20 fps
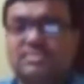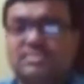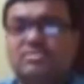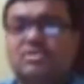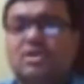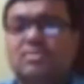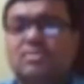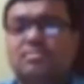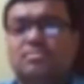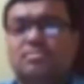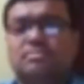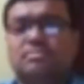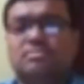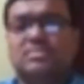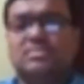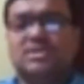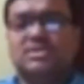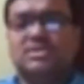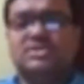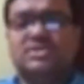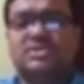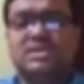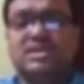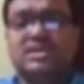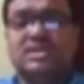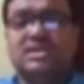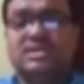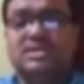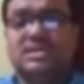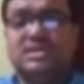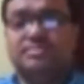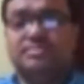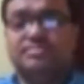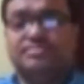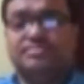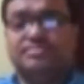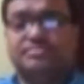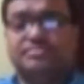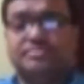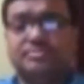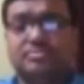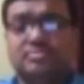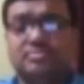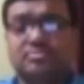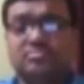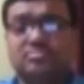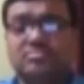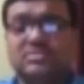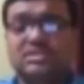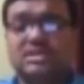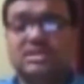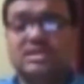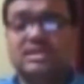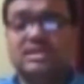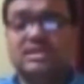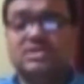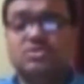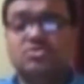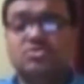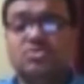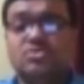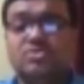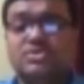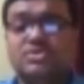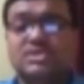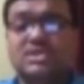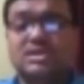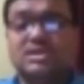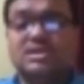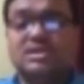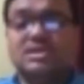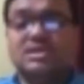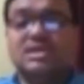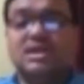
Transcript: of Trinity, it shows the